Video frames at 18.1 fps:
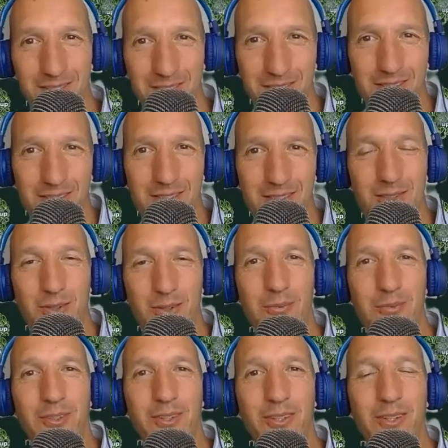enjoy
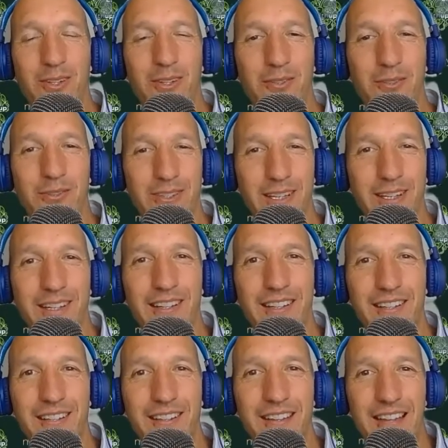myself.
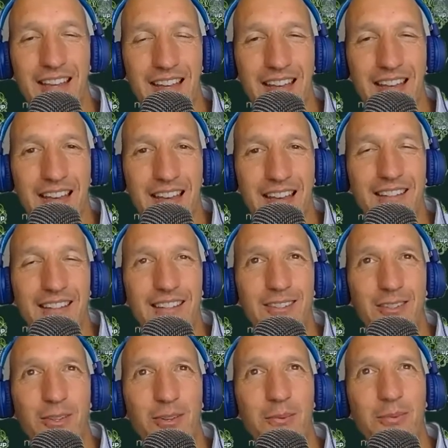Yeah. And
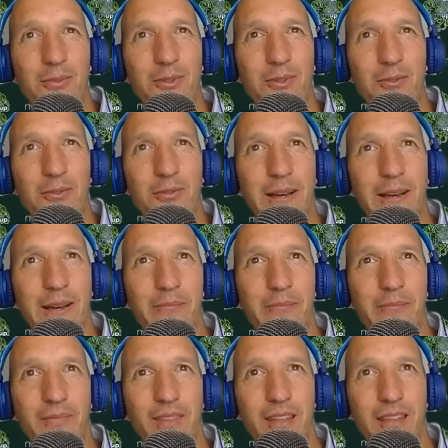in terms of,
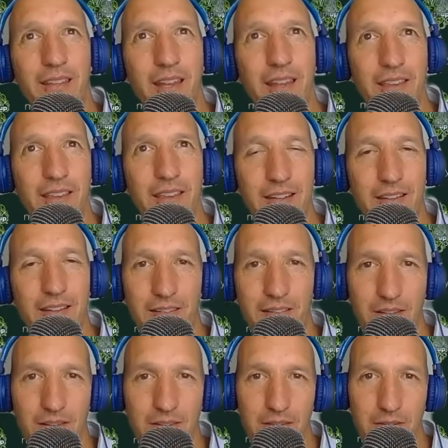that
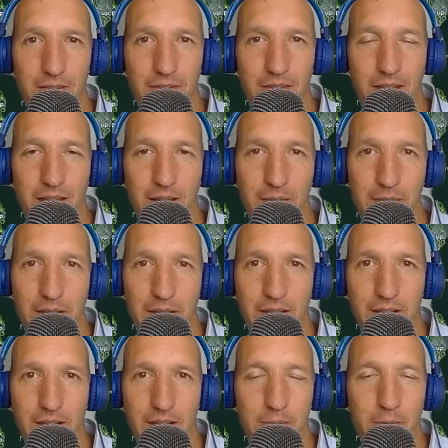
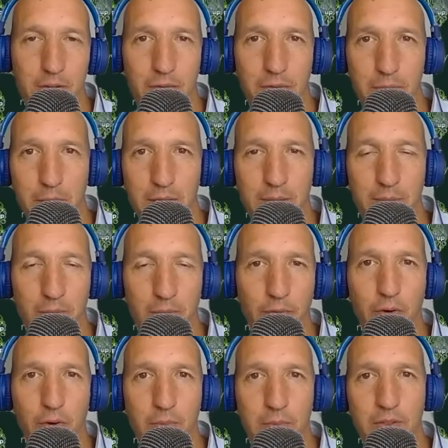element of peak
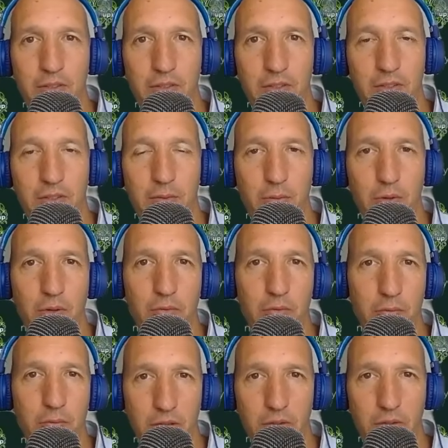performance that you work
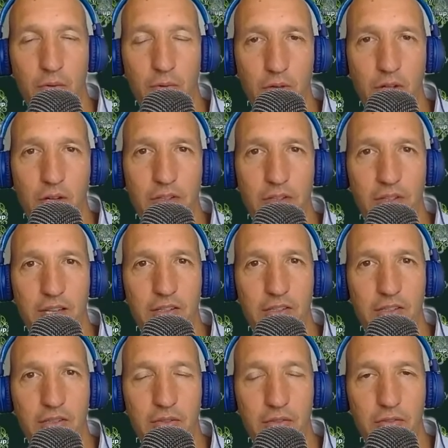with
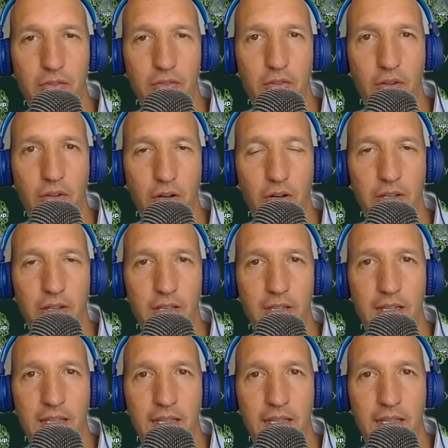organizations on,